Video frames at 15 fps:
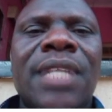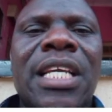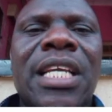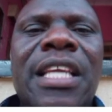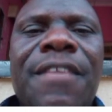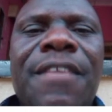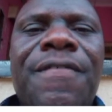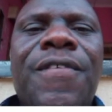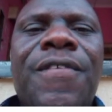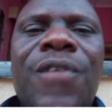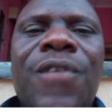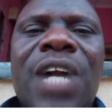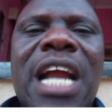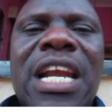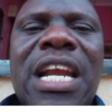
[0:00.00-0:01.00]
If you
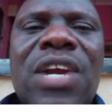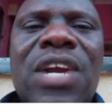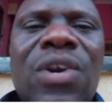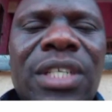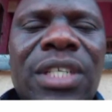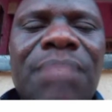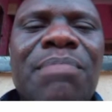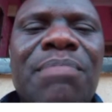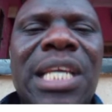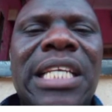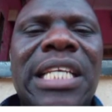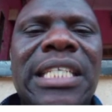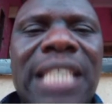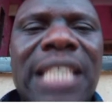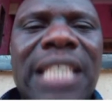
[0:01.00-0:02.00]
cannot
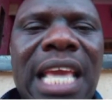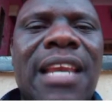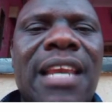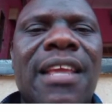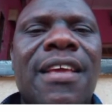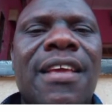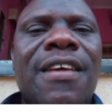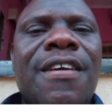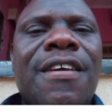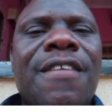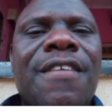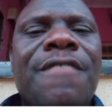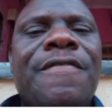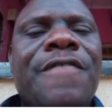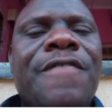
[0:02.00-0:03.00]
maintain
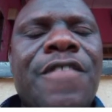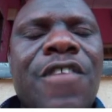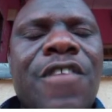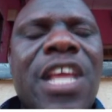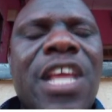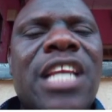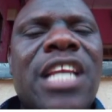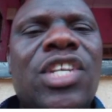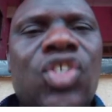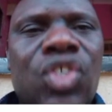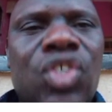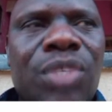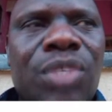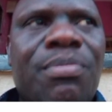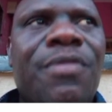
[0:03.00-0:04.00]

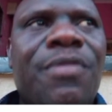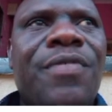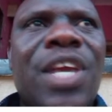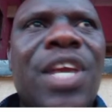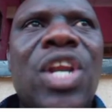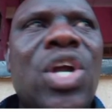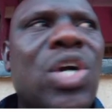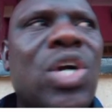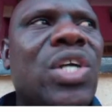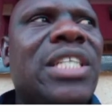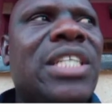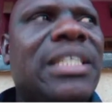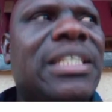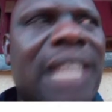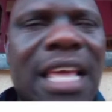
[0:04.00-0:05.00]
friendship for a longer
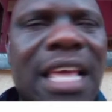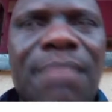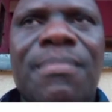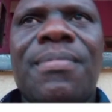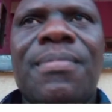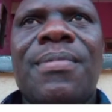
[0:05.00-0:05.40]
time,